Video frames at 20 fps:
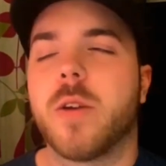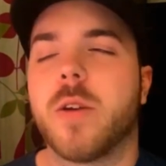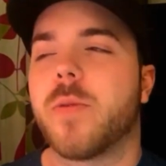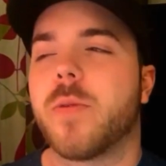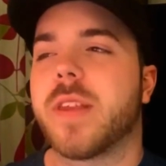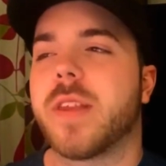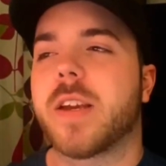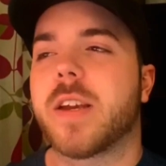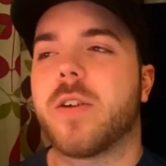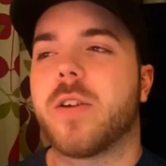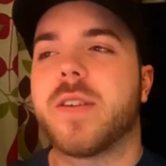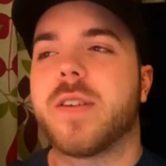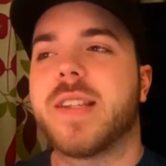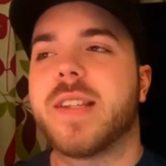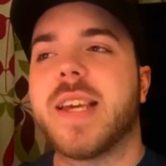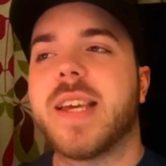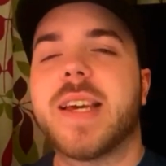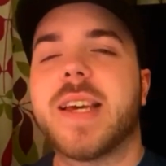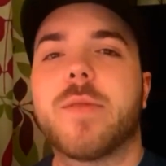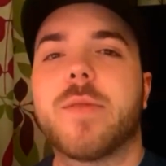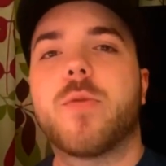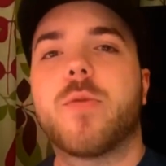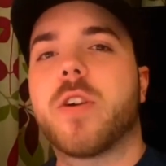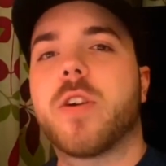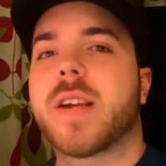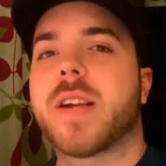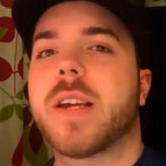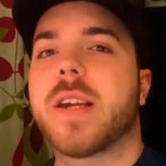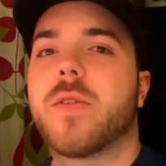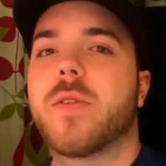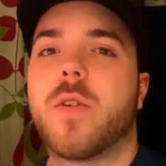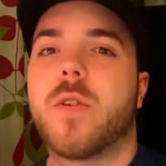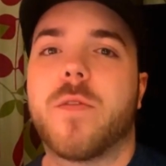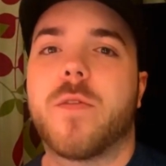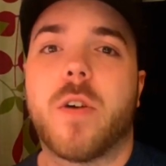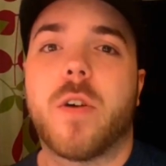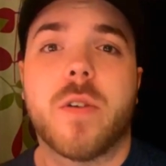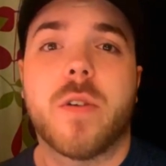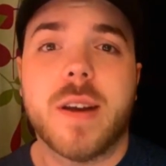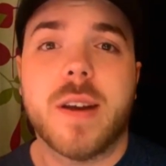We then got a day working
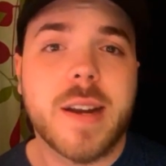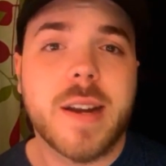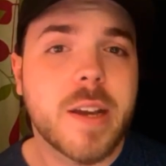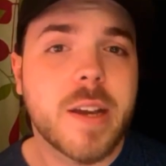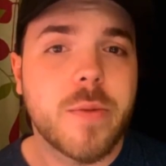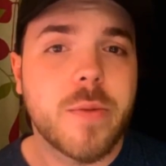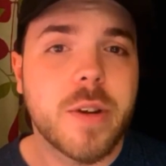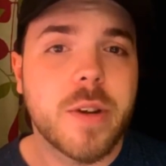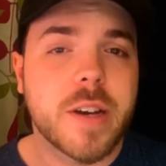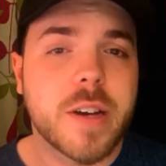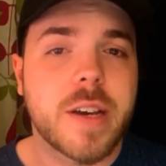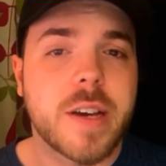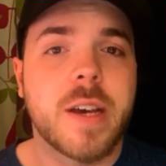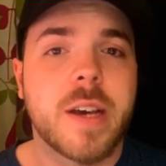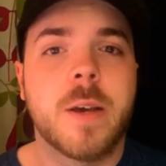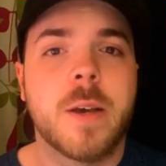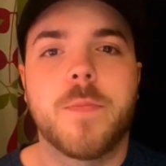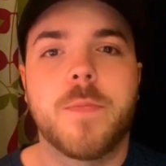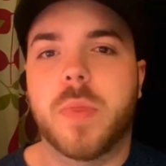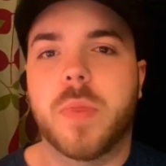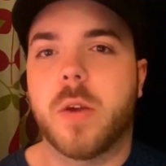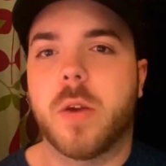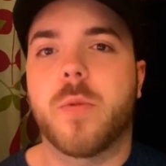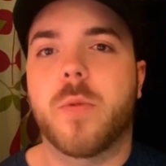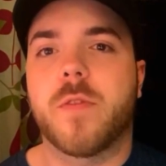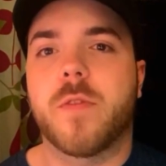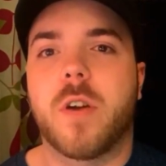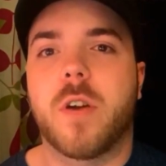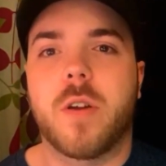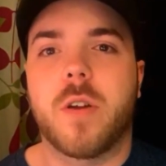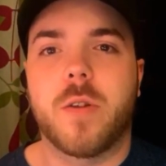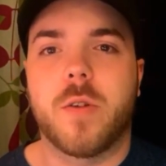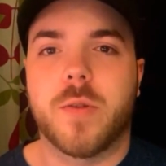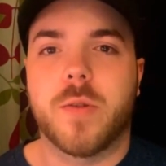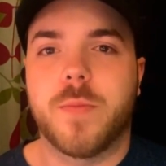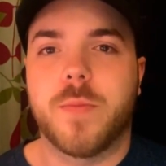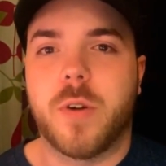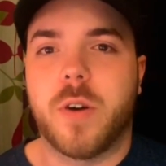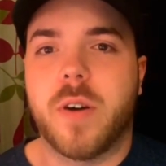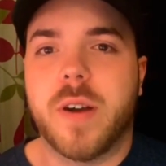over on Clickworker, and we've got a
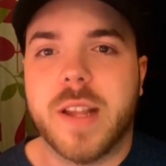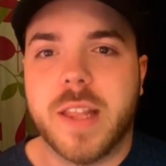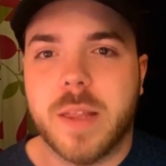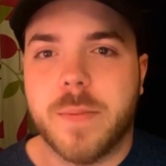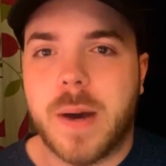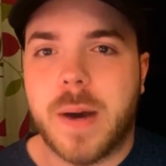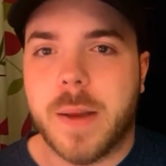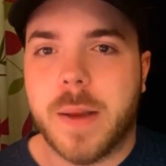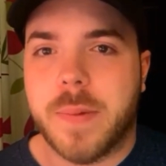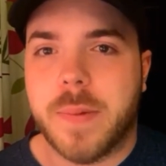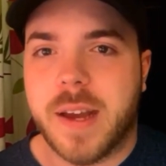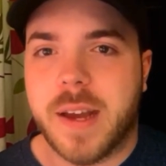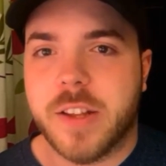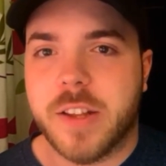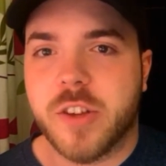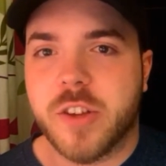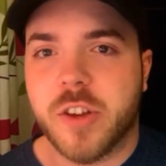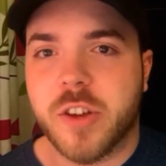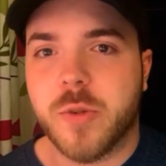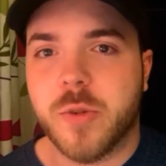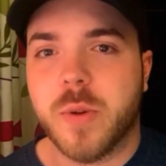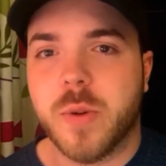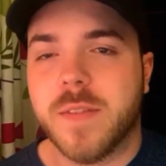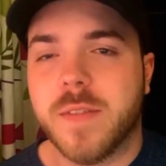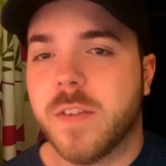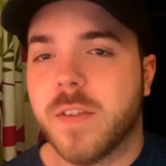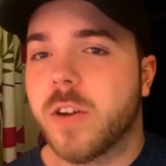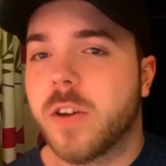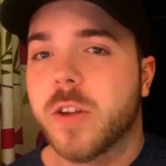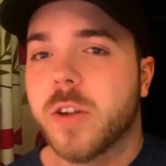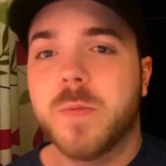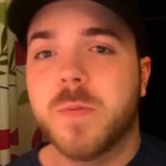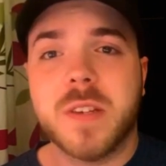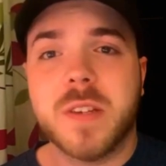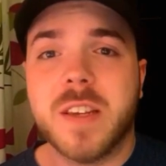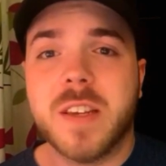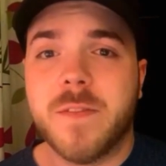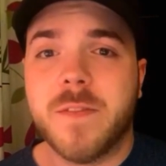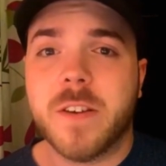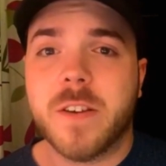lot more in the pipeline too. But if you've got a
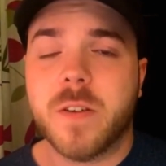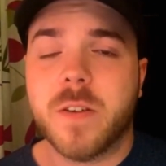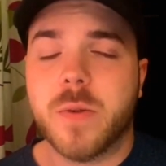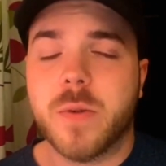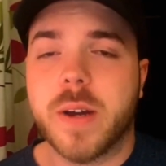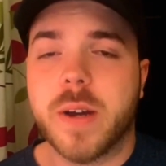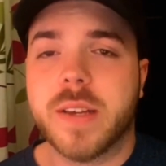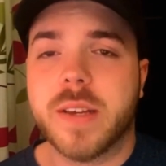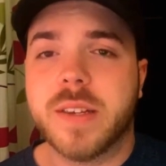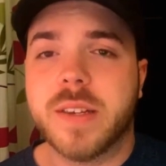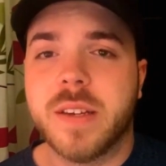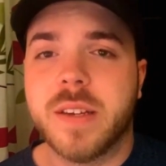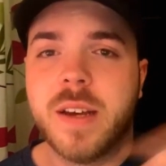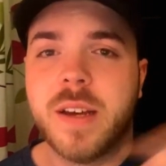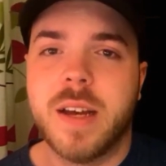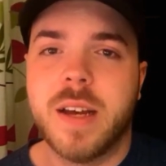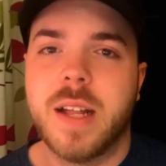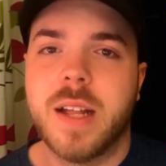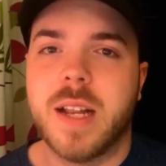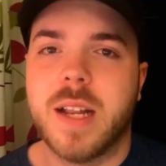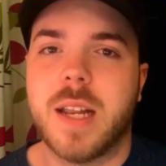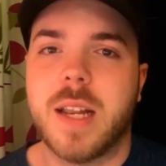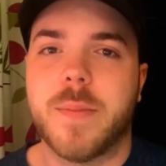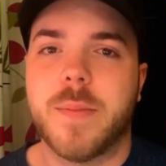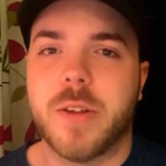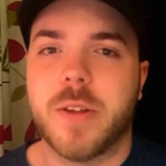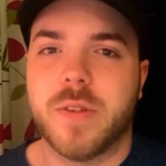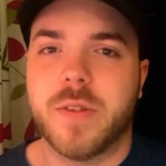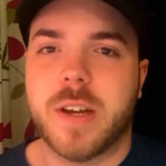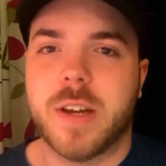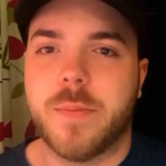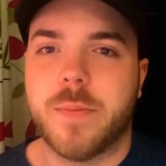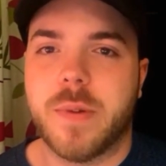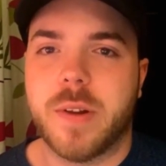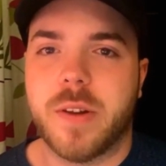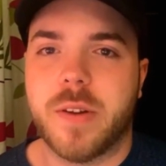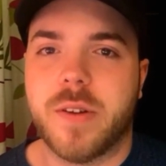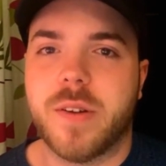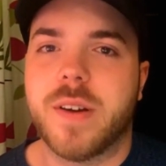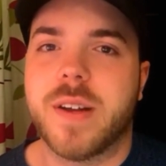specific request, let me know down
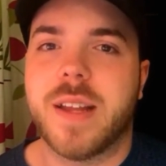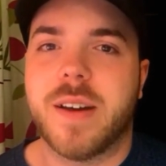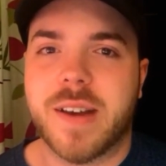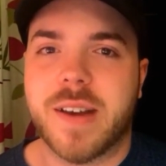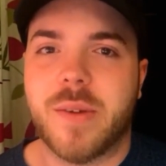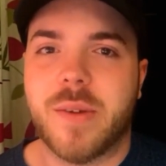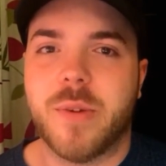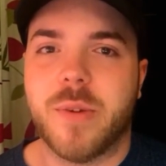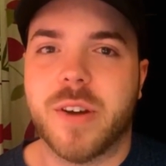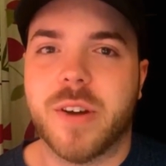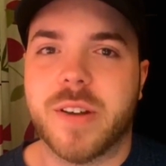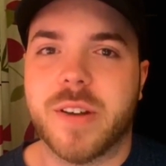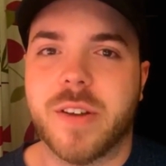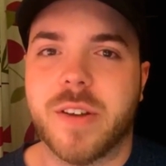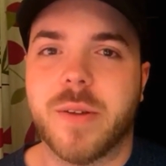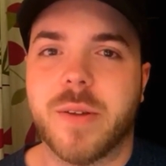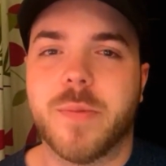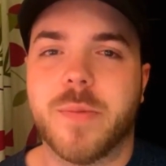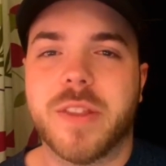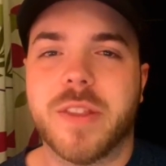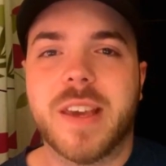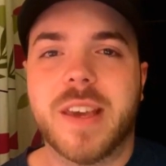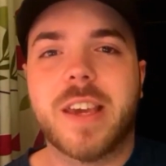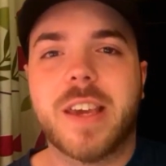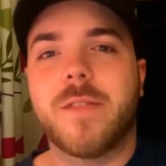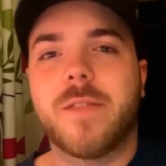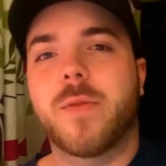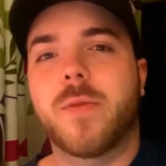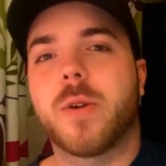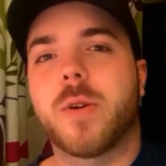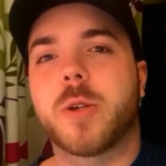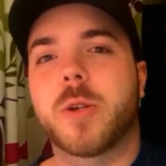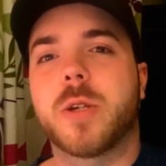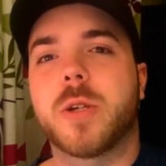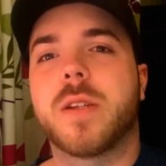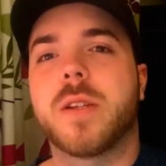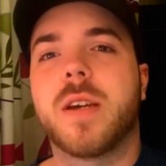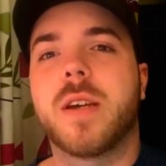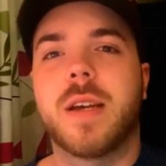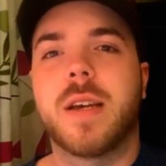below and I'll get working on it. But thank you for
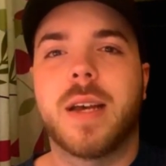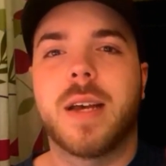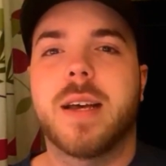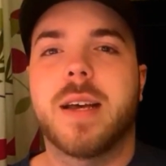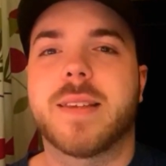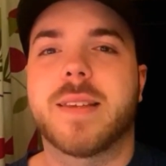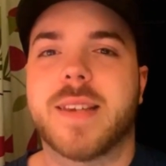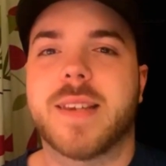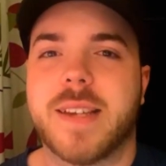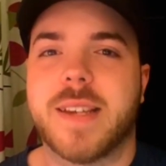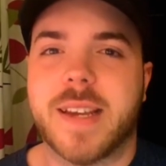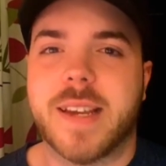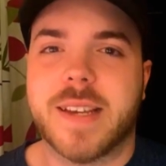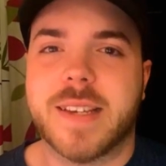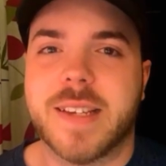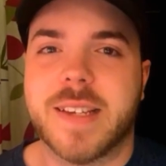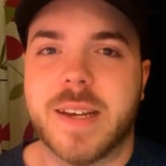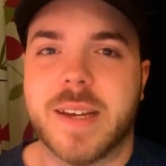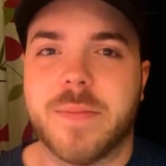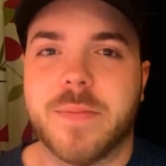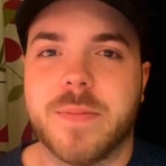watching. I'll see you next time.